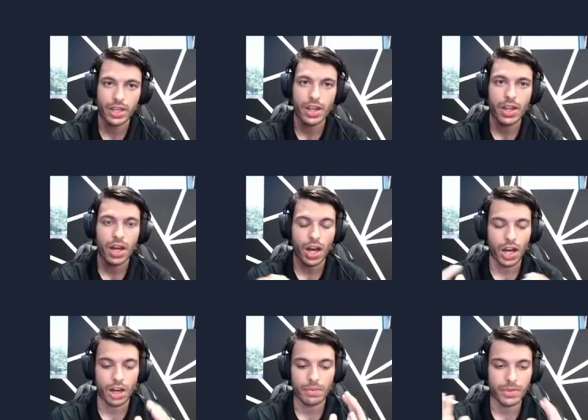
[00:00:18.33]

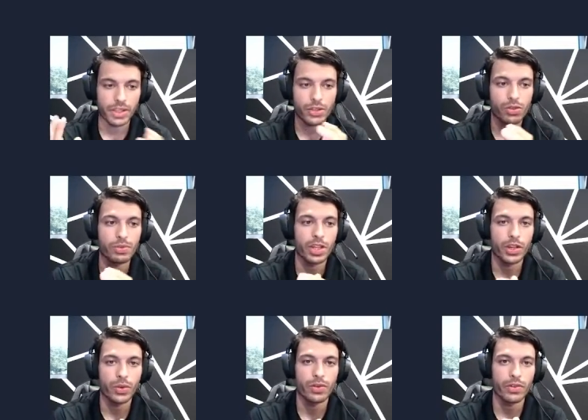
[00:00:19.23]
then this will be a good
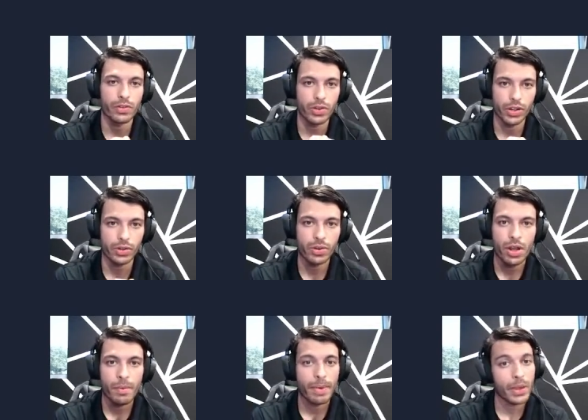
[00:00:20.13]
review for you.
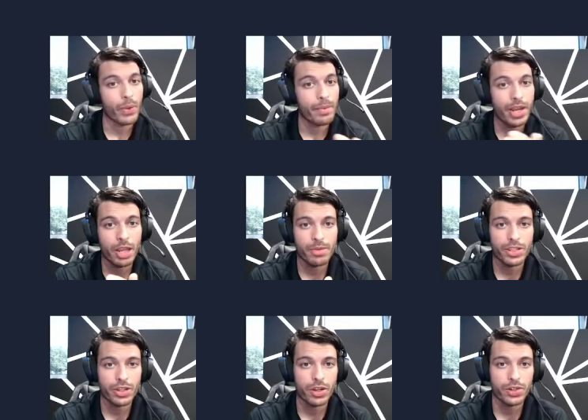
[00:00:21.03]
By the way, my name is
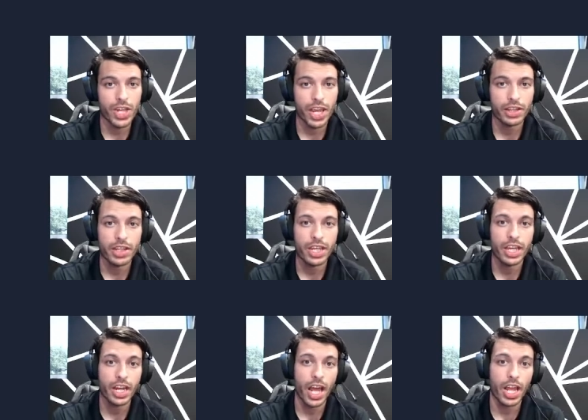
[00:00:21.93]
Coach Anthony and
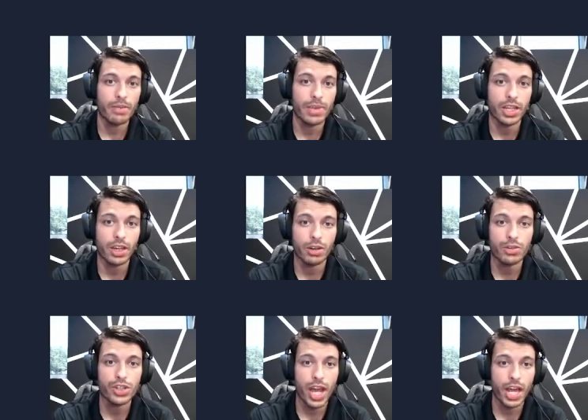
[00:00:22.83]
I am a
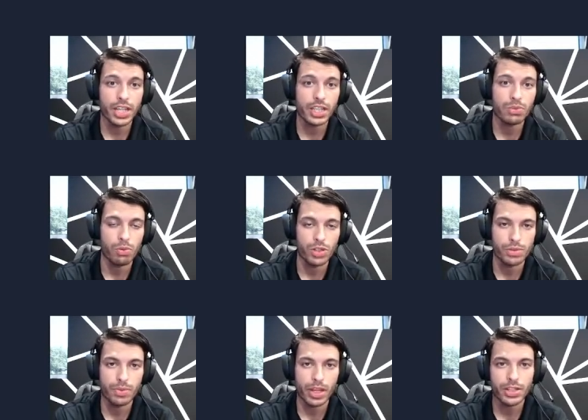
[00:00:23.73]
coach at Esports
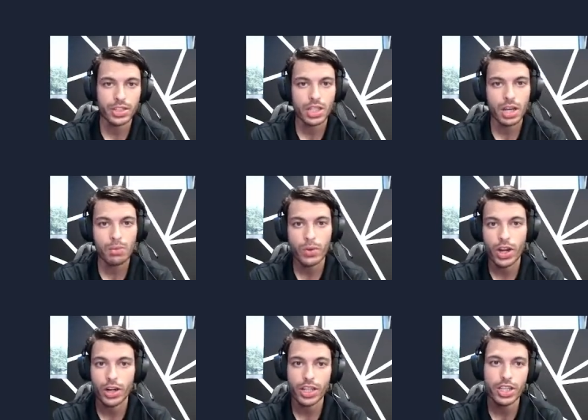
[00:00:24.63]
Players Club. We are
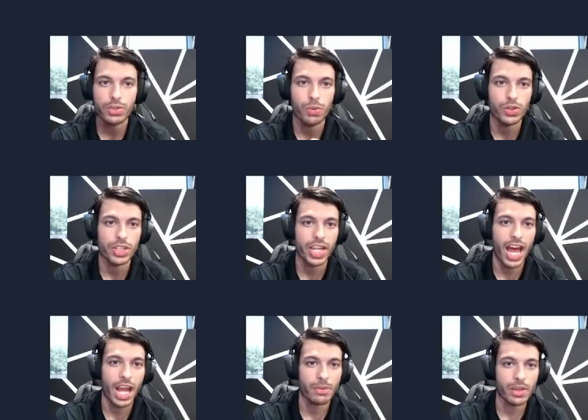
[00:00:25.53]
an esports
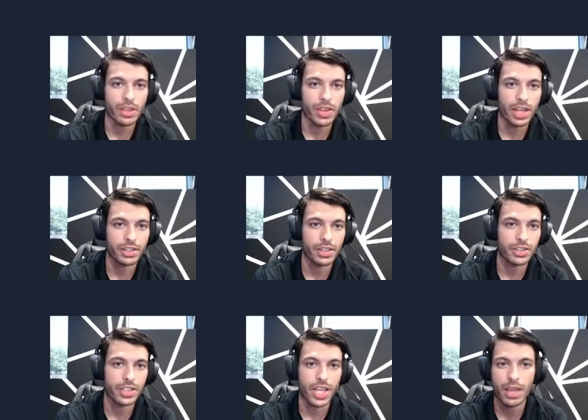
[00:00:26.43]
academy that does
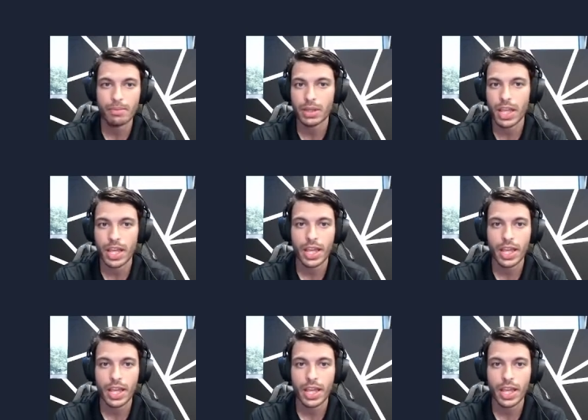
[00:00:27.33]
gameplay